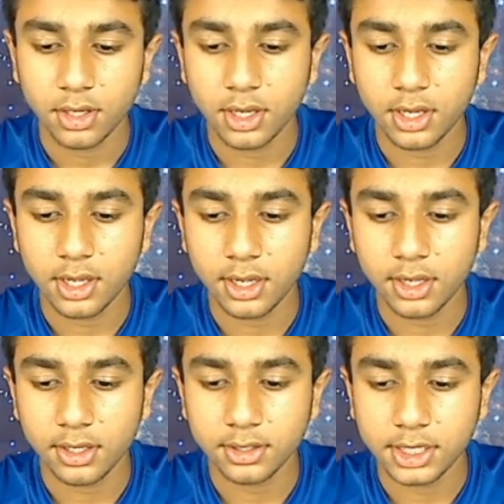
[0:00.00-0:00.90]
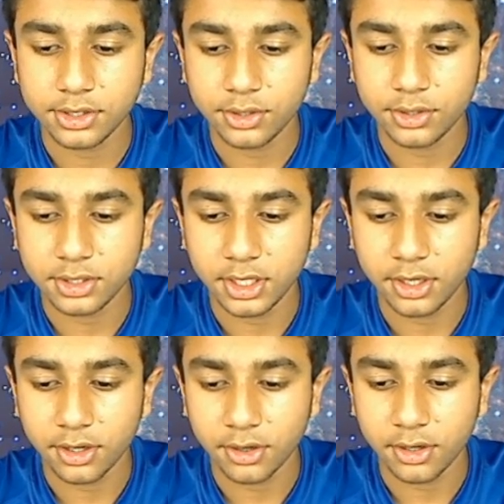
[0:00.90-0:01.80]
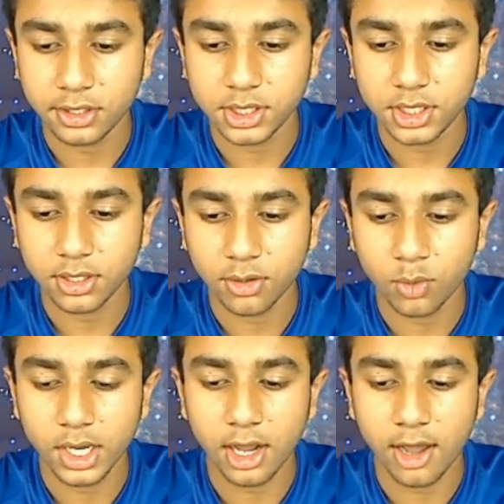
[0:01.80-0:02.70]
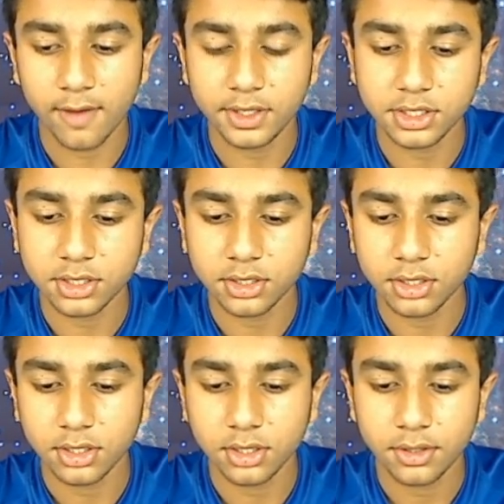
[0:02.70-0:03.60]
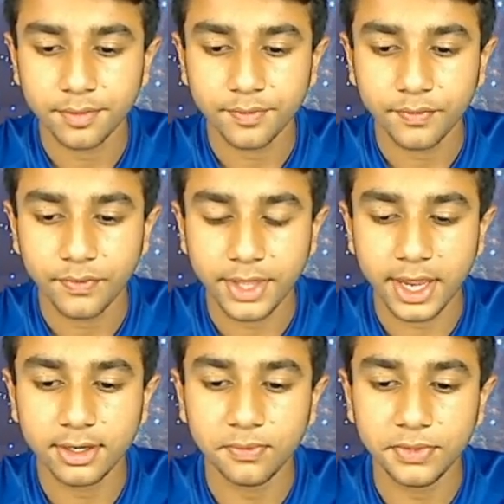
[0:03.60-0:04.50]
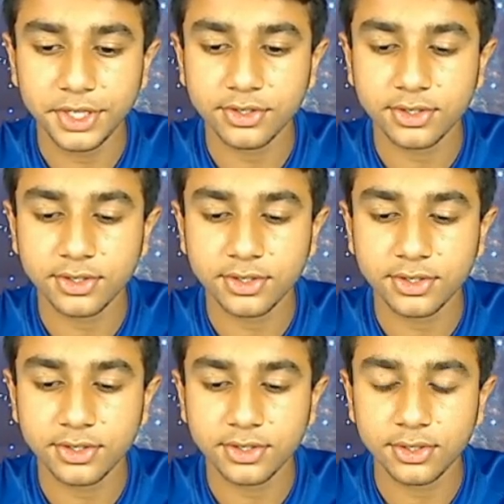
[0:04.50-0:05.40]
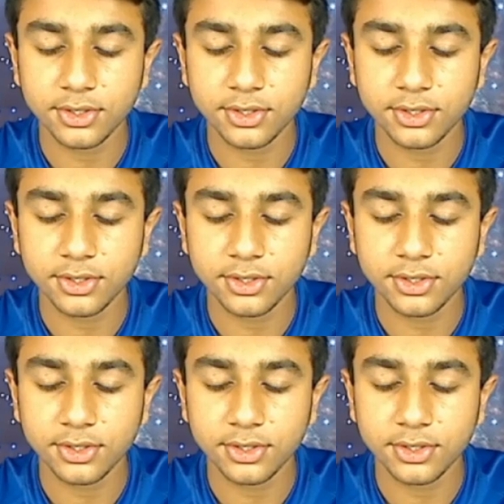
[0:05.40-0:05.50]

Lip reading: And as you can see here, it's quite obvious that these two are the legs.